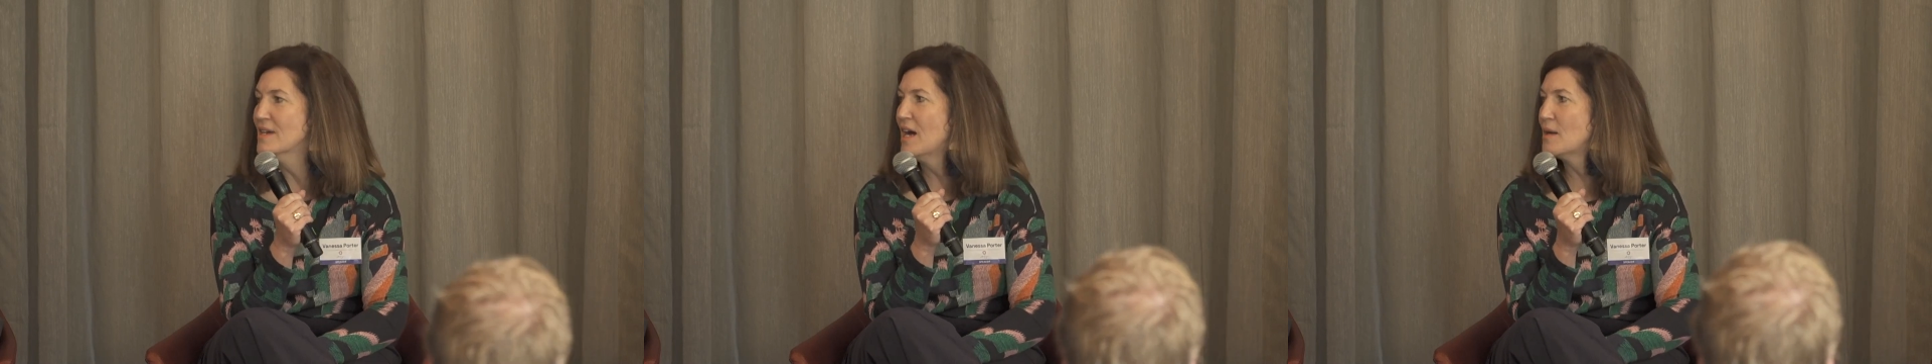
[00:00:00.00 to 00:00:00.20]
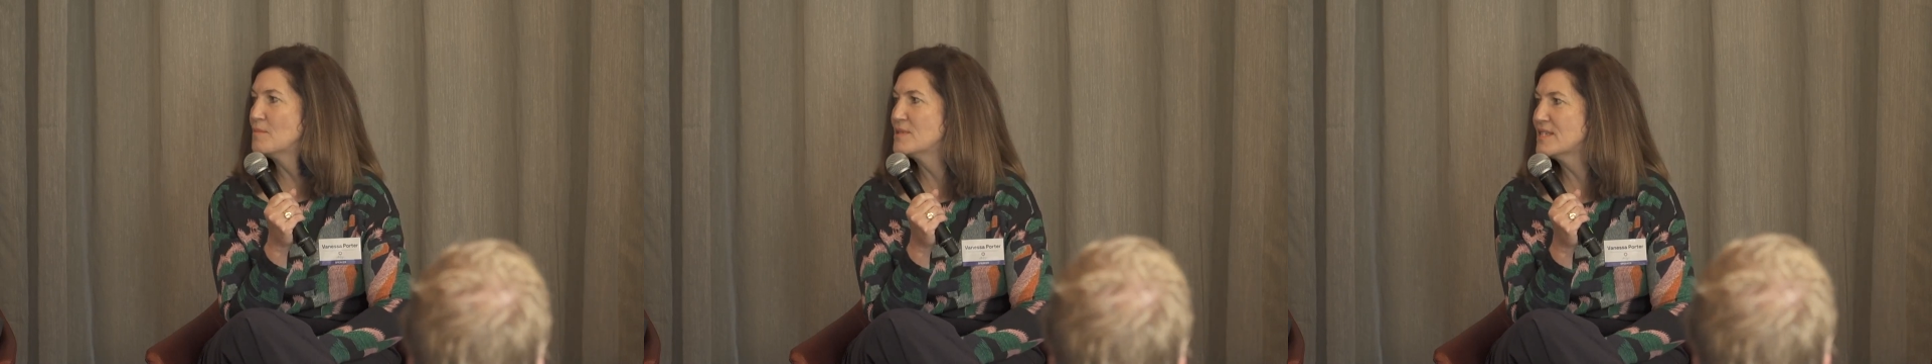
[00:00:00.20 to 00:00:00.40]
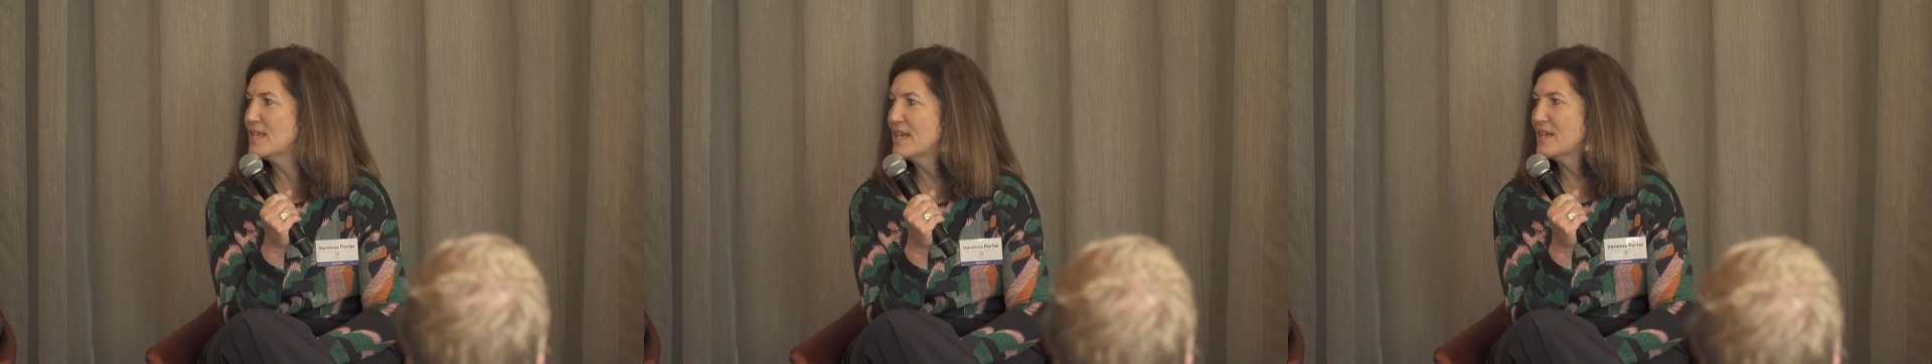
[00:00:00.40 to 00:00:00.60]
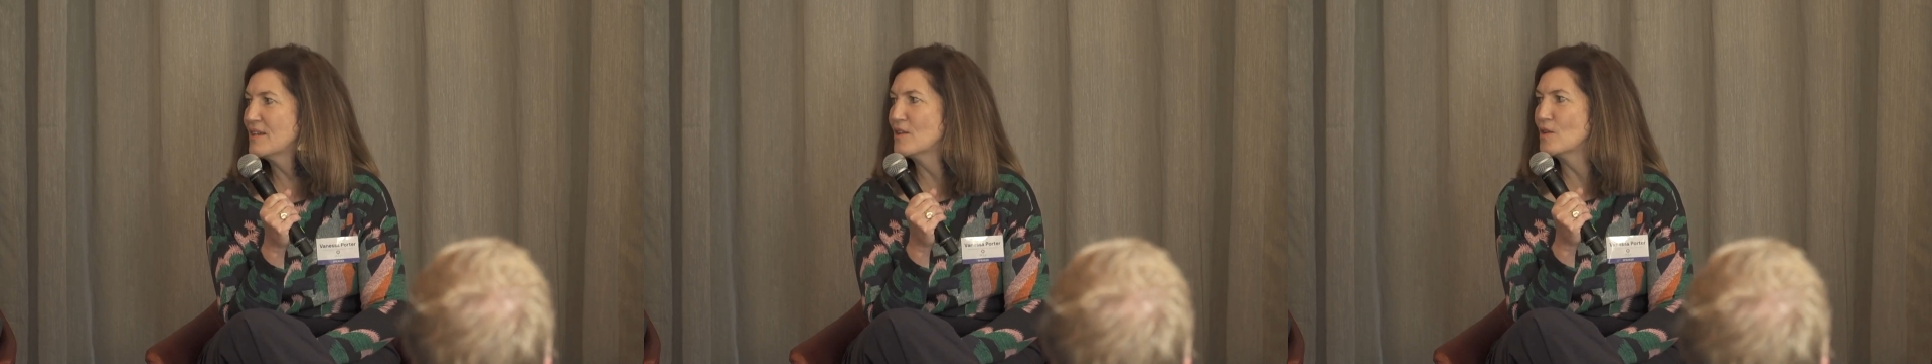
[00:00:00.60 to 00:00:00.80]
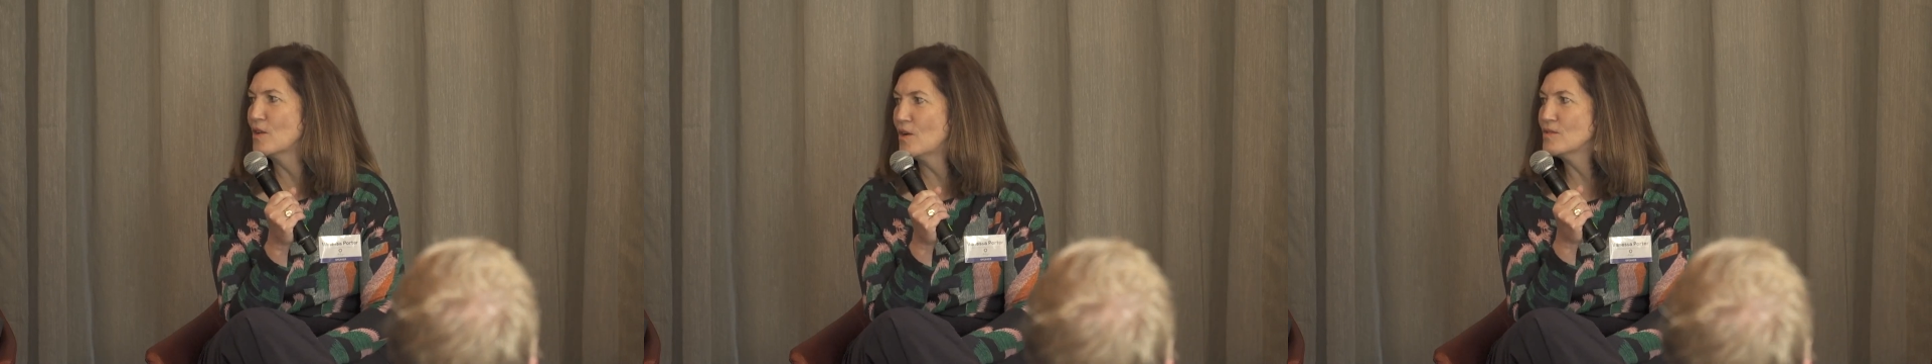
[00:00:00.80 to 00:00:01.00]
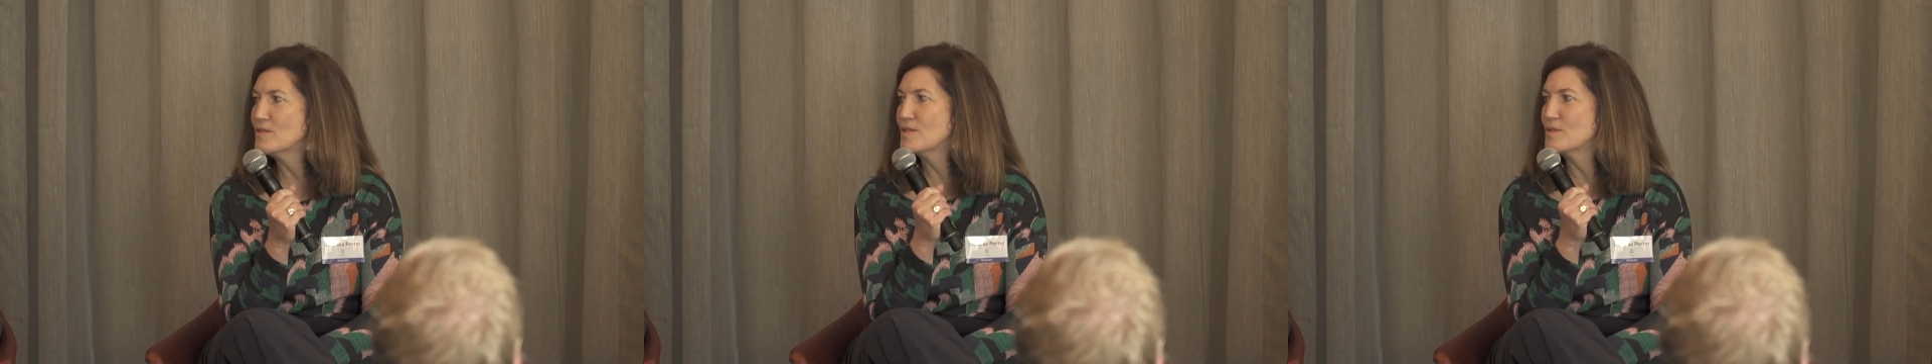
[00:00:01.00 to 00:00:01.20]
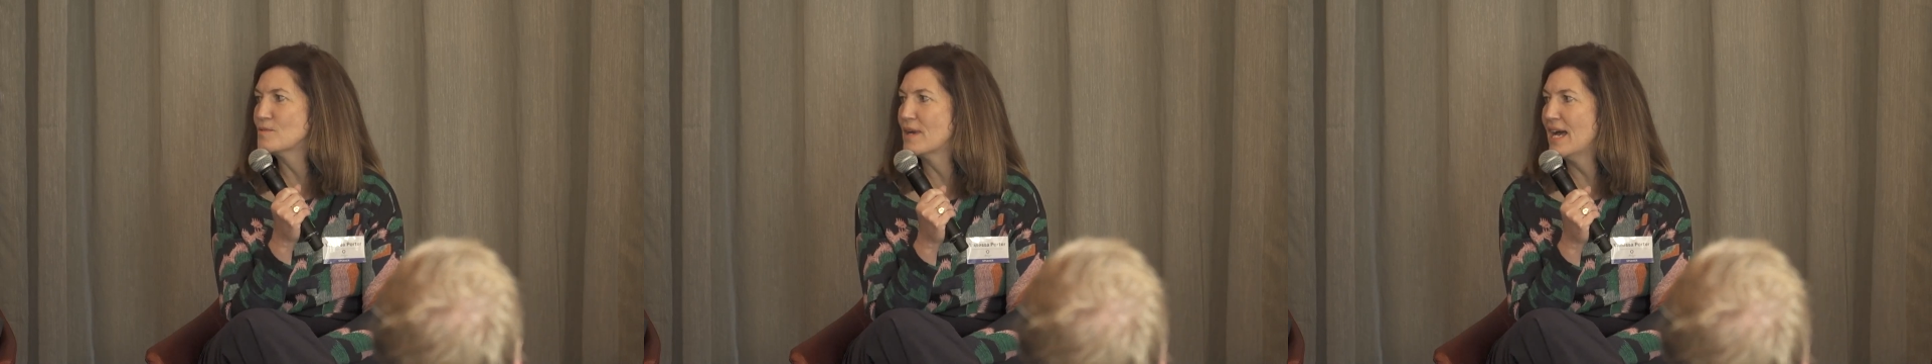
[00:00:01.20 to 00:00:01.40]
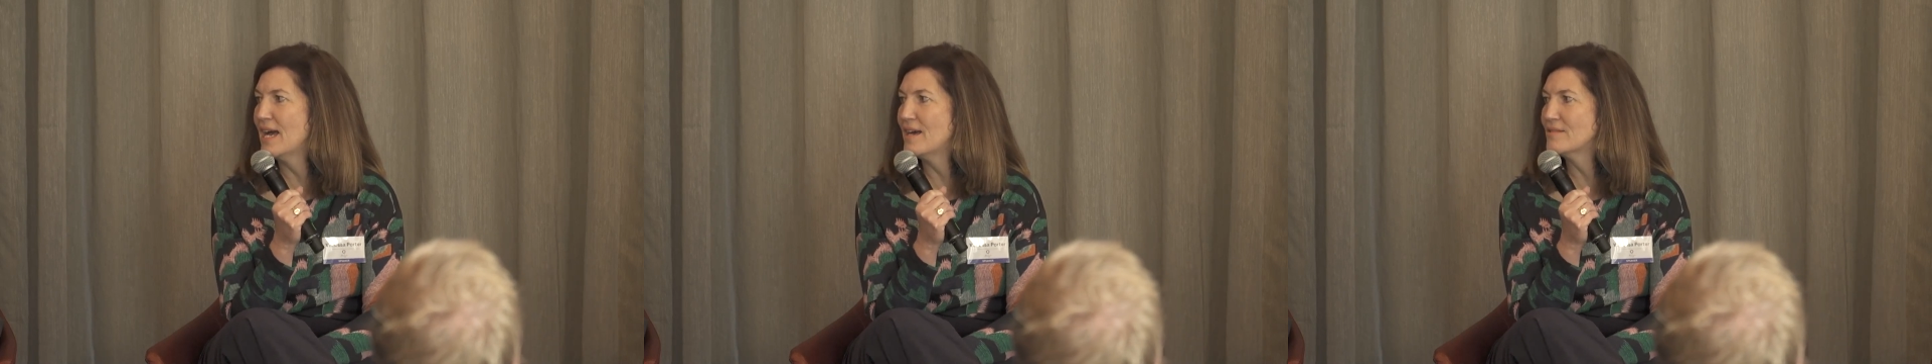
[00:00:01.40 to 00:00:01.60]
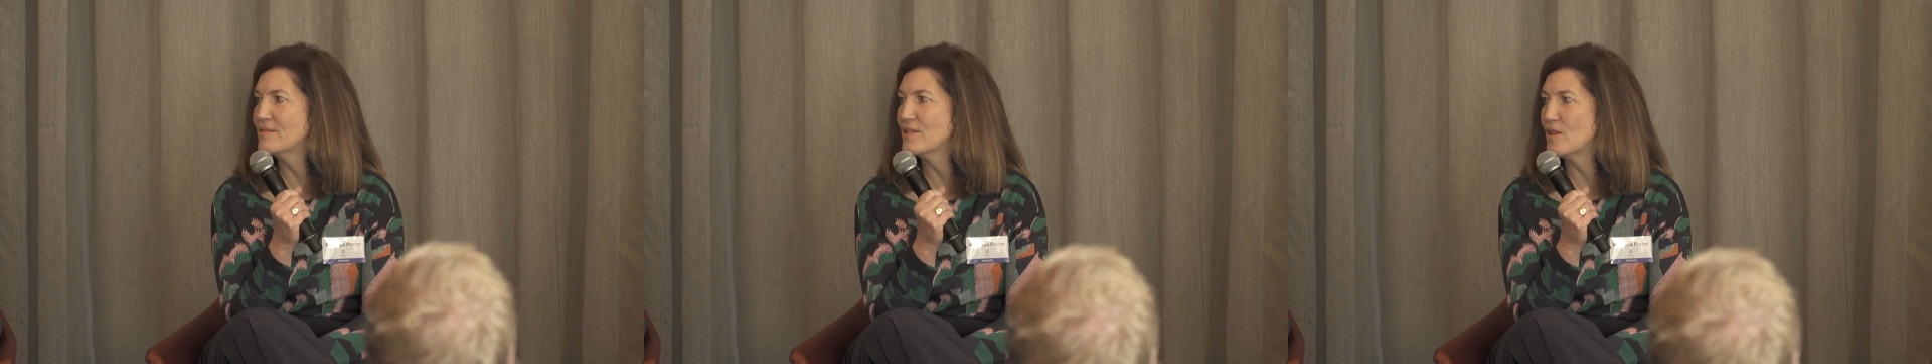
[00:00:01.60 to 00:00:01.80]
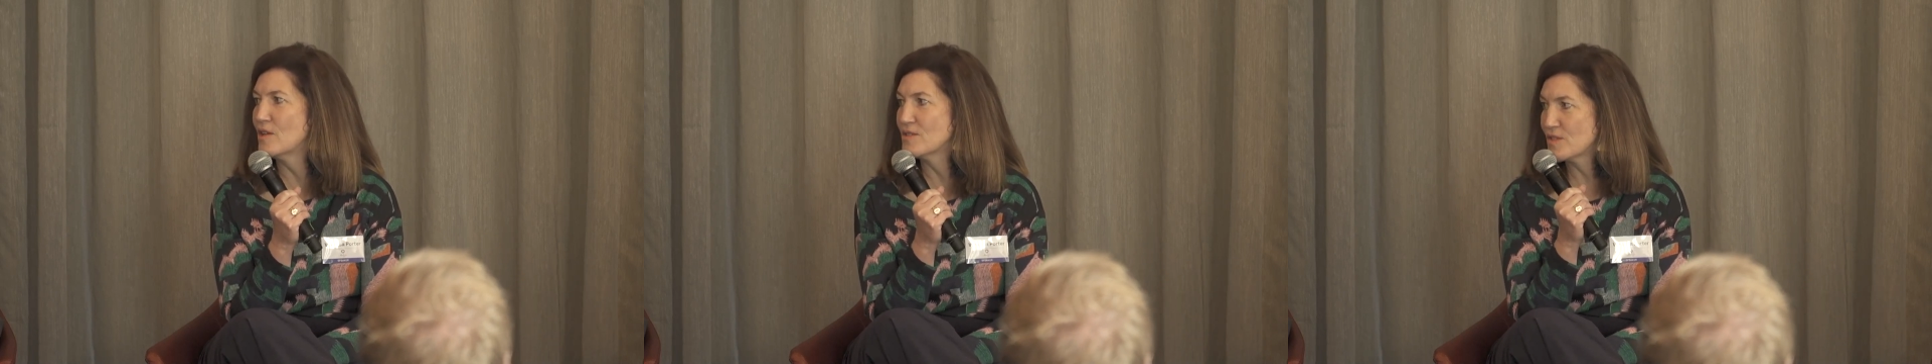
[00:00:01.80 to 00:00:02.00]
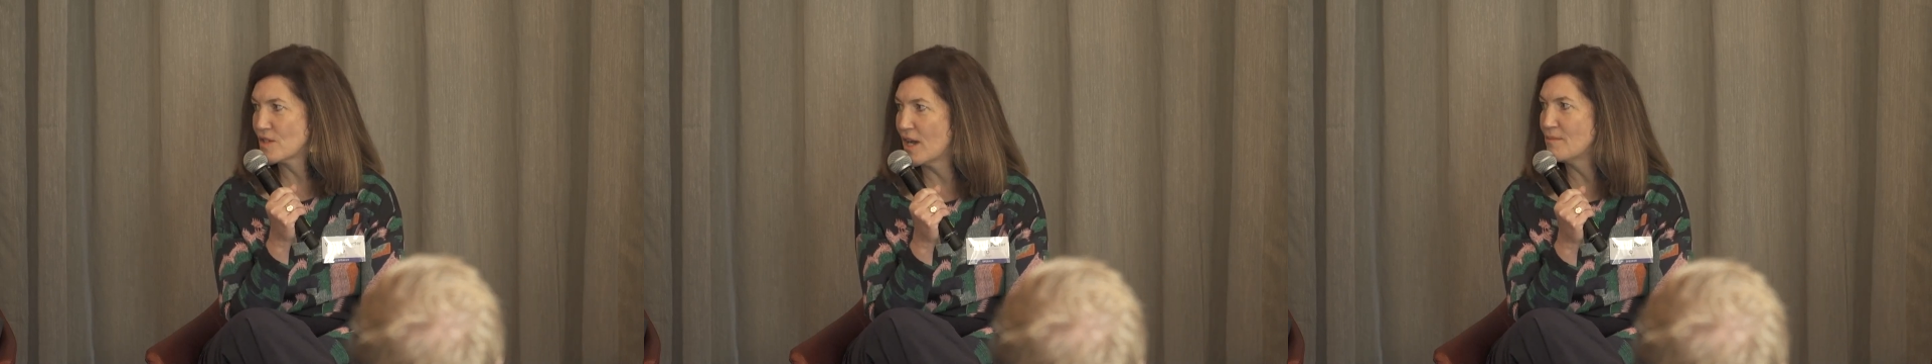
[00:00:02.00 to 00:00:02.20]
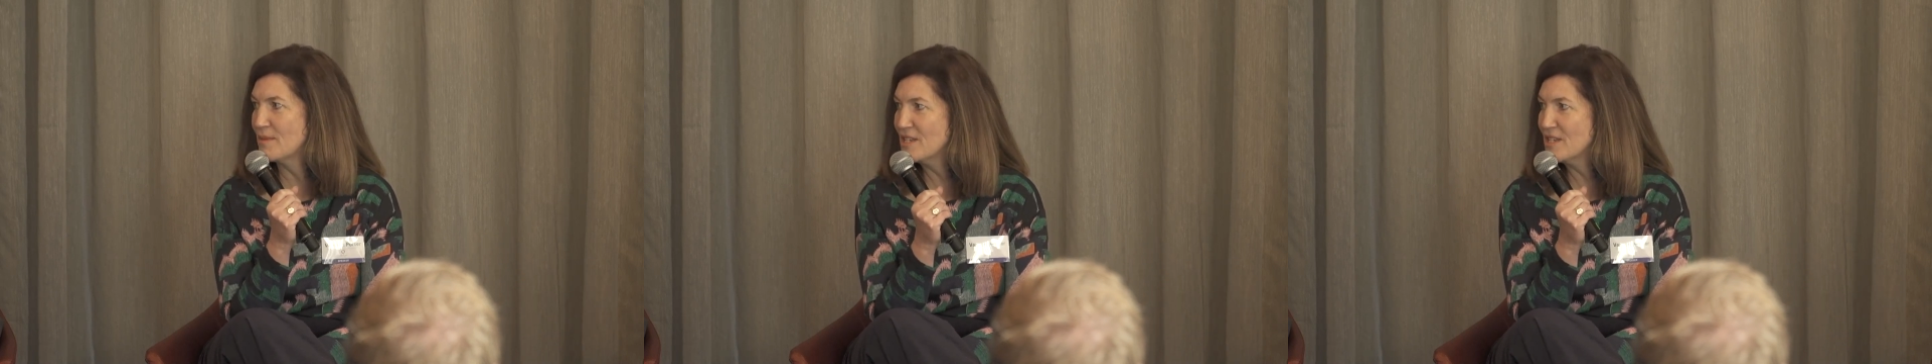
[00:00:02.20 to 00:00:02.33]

I'm seeing lots around lost time